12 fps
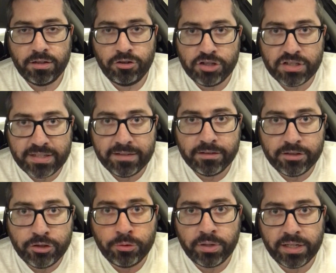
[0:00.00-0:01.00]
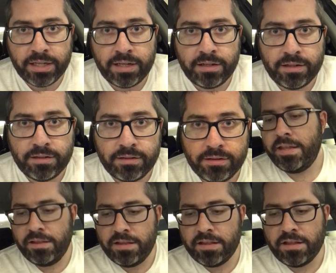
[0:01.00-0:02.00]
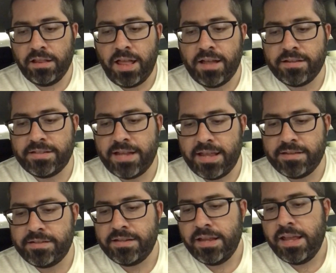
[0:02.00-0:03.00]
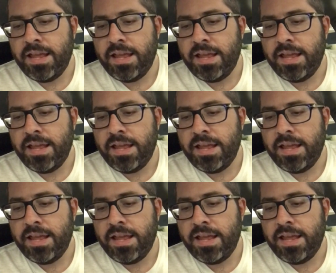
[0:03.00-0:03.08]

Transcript: You're still doing it. Killing the Clock says,